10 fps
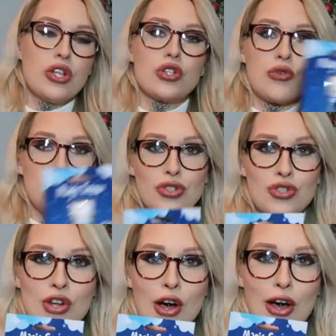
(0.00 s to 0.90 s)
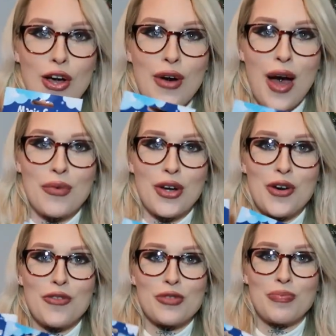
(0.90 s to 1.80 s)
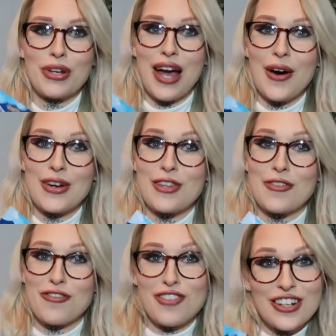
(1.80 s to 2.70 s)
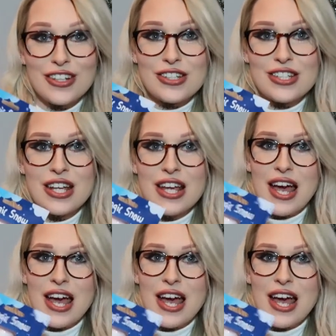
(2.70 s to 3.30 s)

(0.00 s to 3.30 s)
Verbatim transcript: some snow and we go and put it out in the front